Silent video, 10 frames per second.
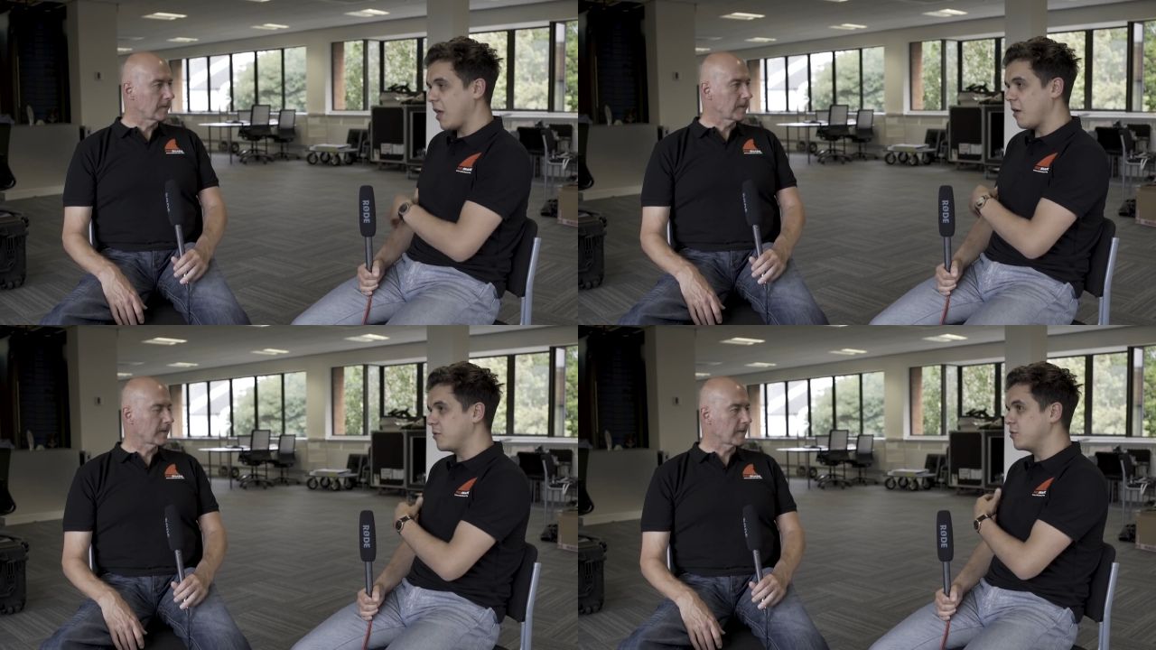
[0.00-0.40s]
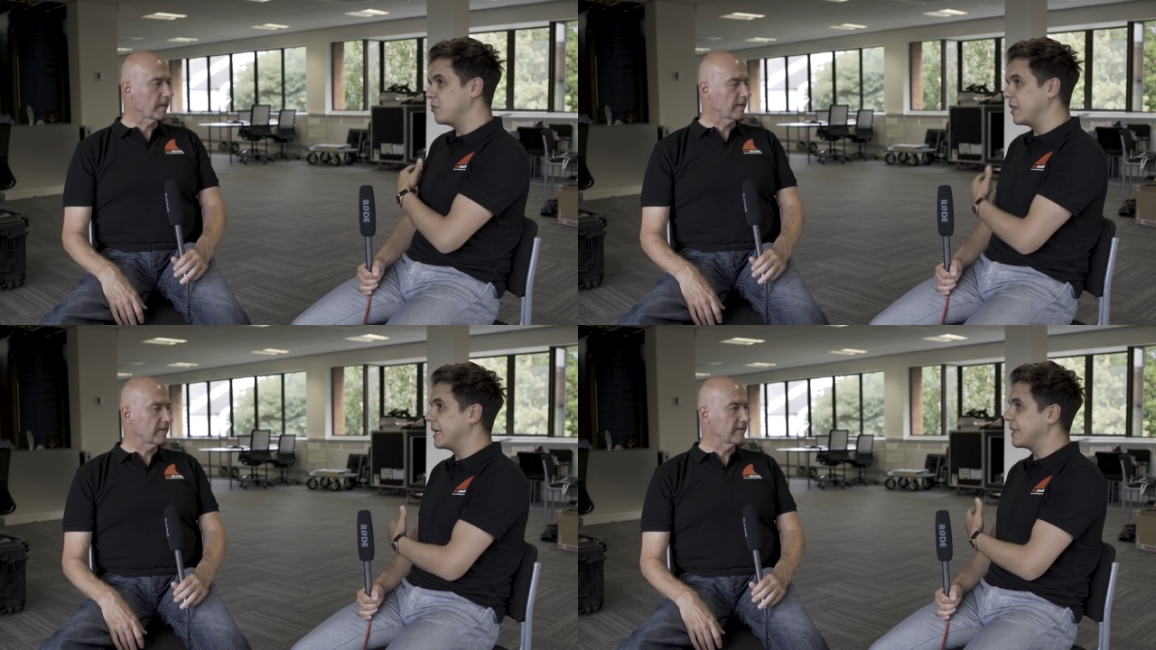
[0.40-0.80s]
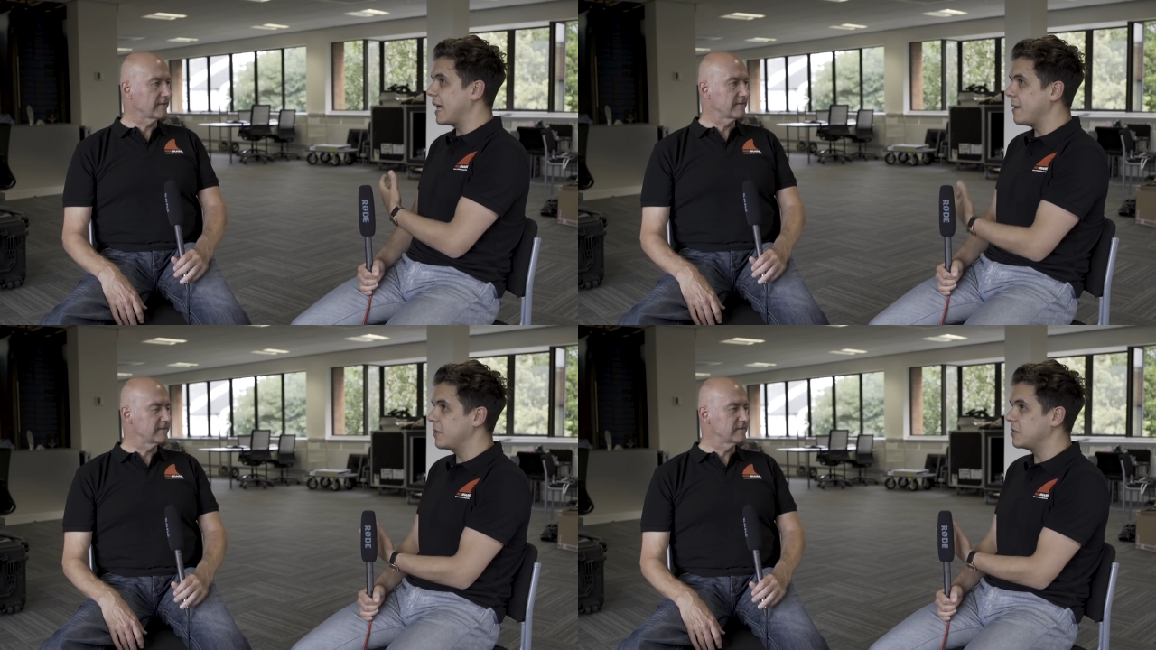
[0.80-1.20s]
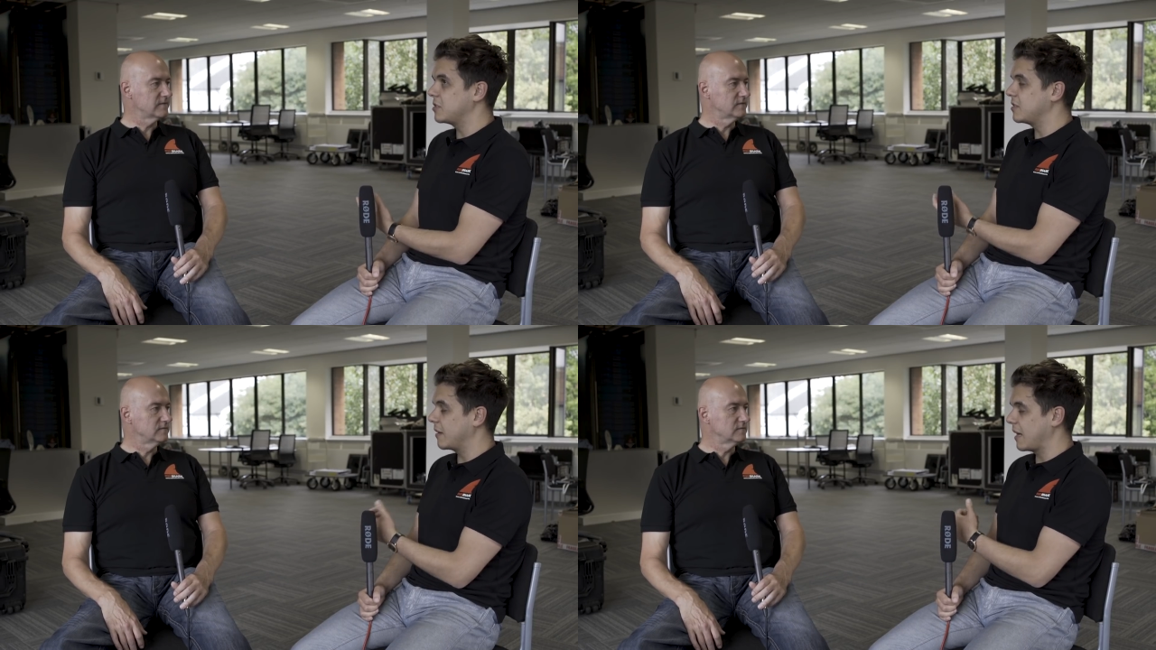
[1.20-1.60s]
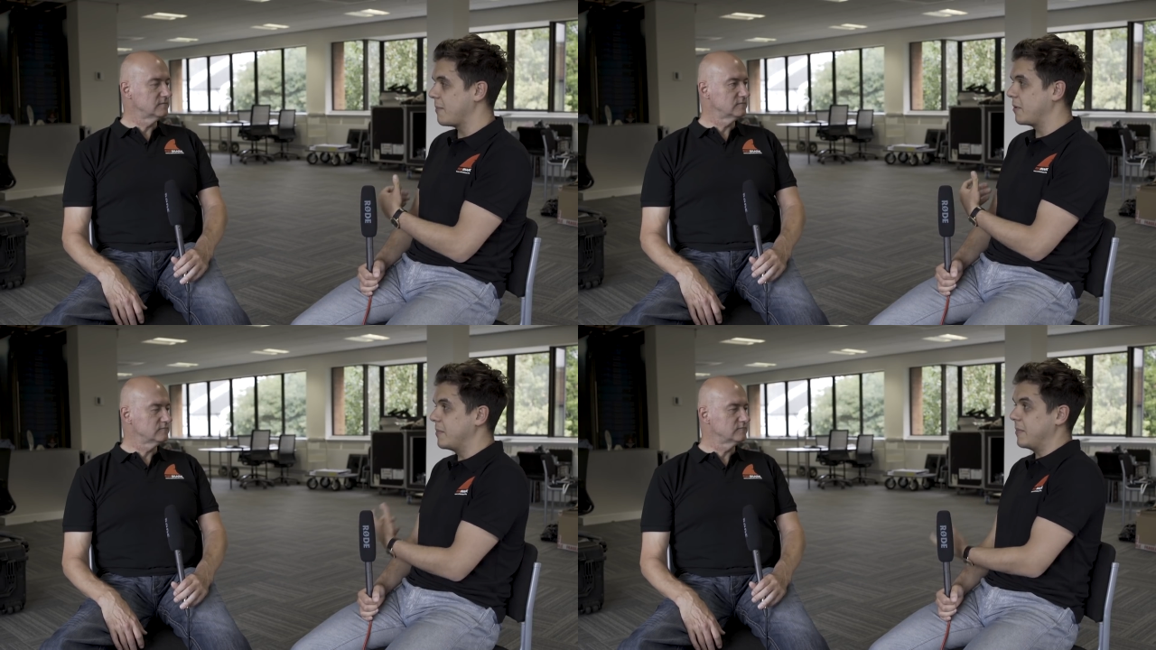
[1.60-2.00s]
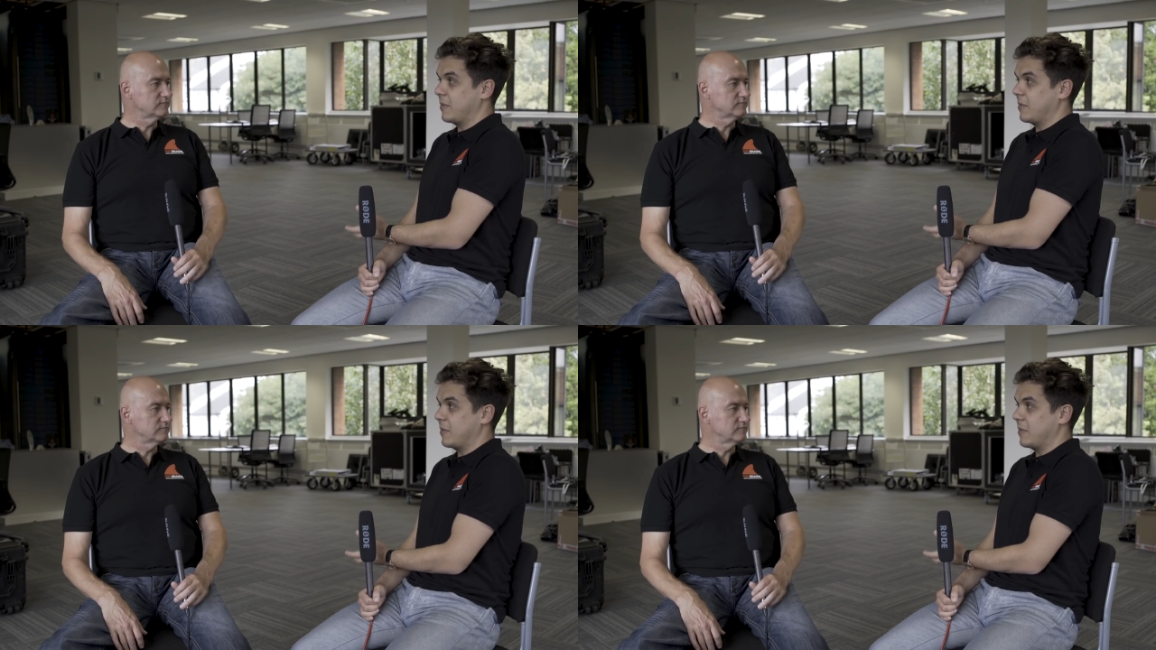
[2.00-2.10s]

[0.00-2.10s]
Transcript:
Speaker 1: how you like that image the camera